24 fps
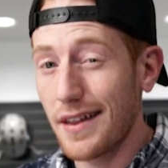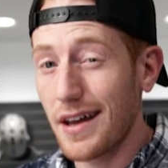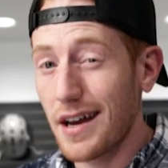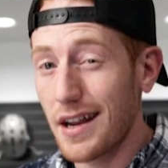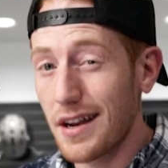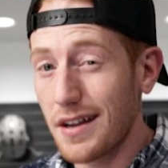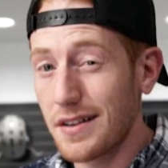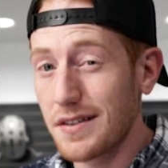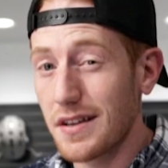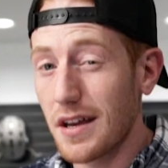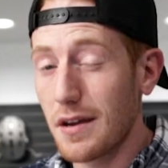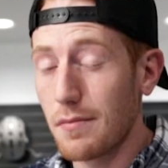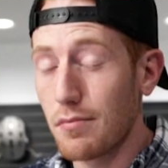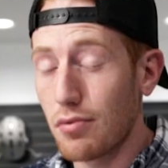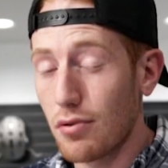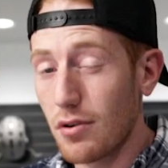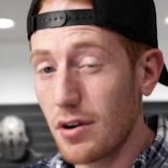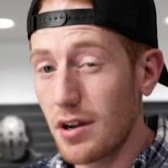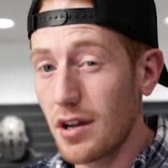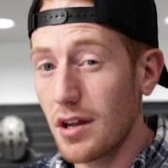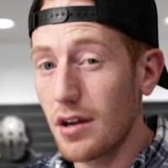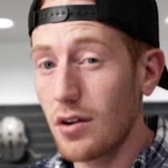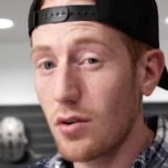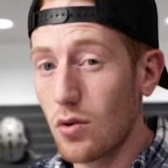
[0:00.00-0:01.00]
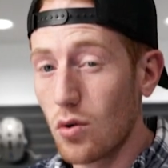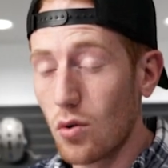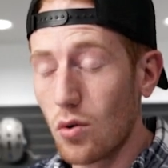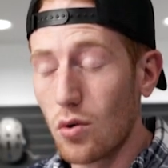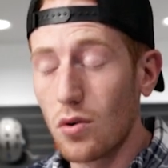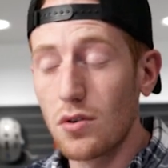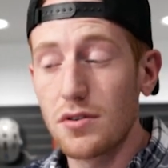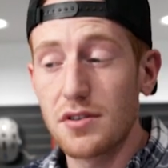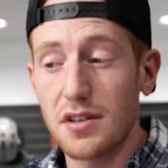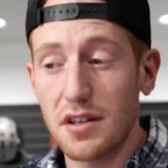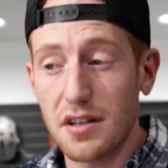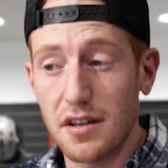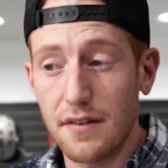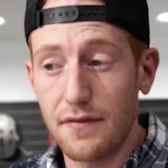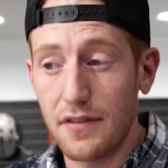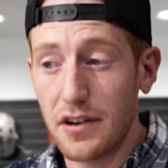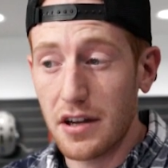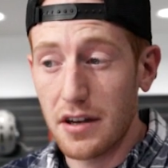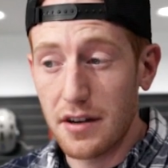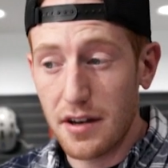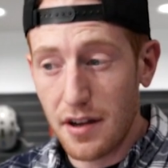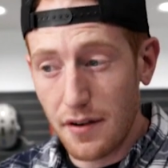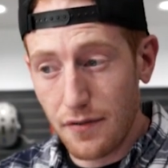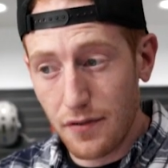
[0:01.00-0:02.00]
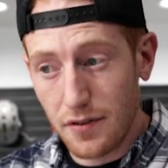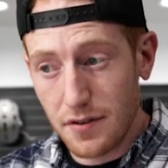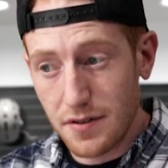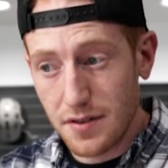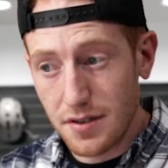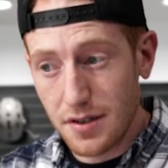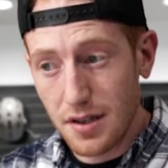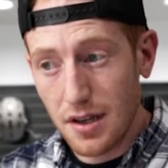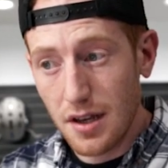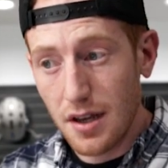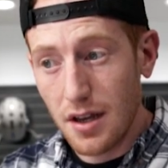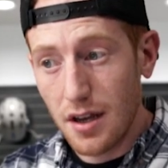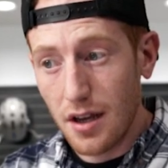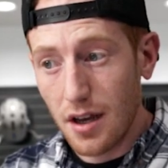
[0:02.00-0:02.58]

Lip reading: that is a pretty cool, significant difference.